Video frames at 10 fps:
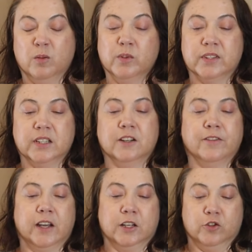We'll see if
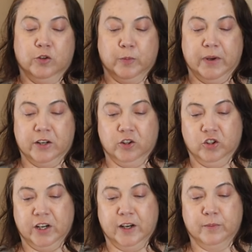I can do a better
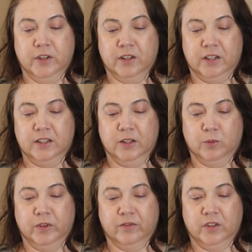job than I did
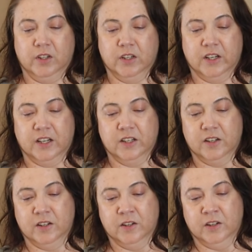with the
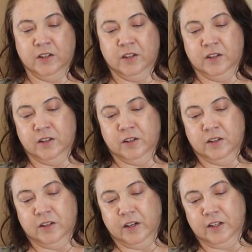
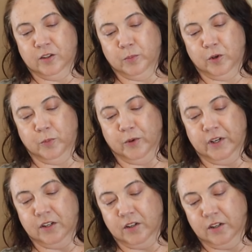isopropyl
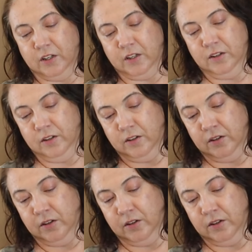alcohol.